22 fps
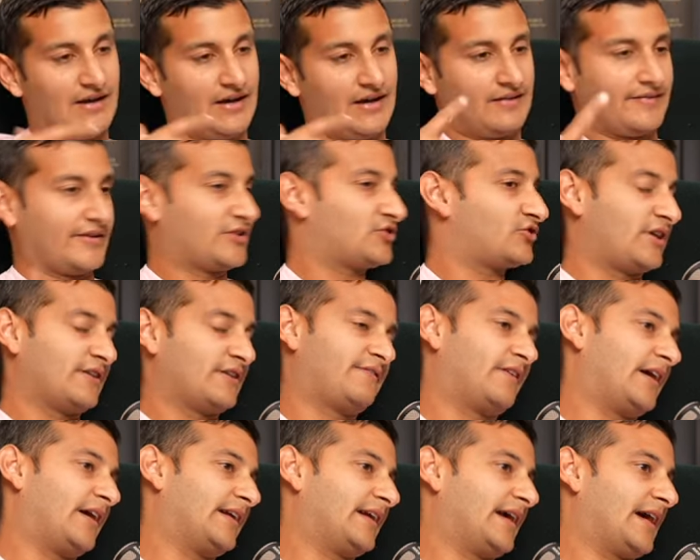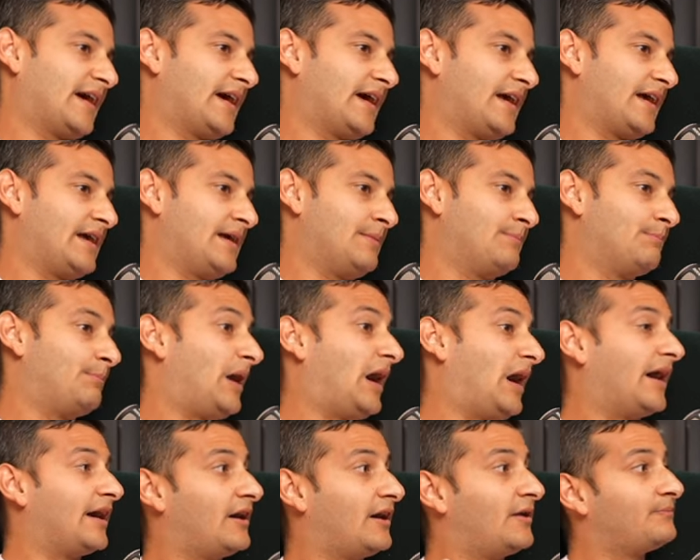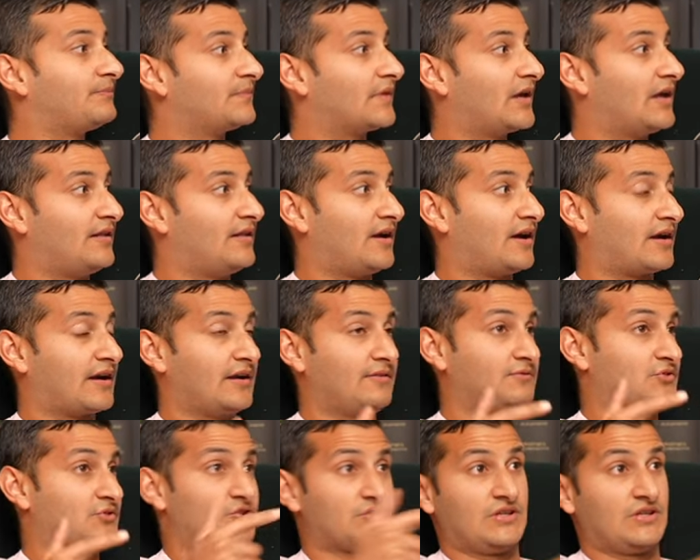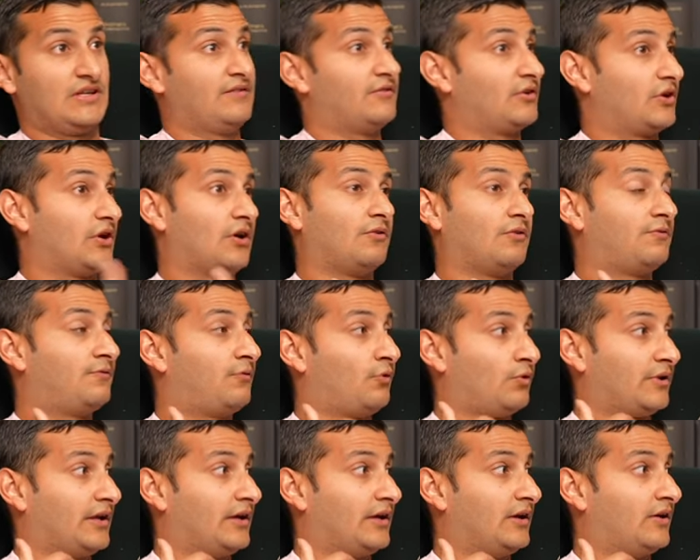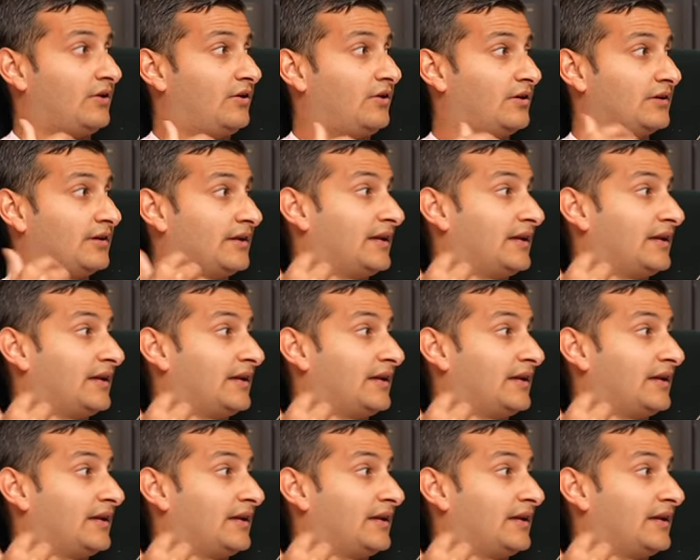Let's try find a buyer. And then I can just even go fully on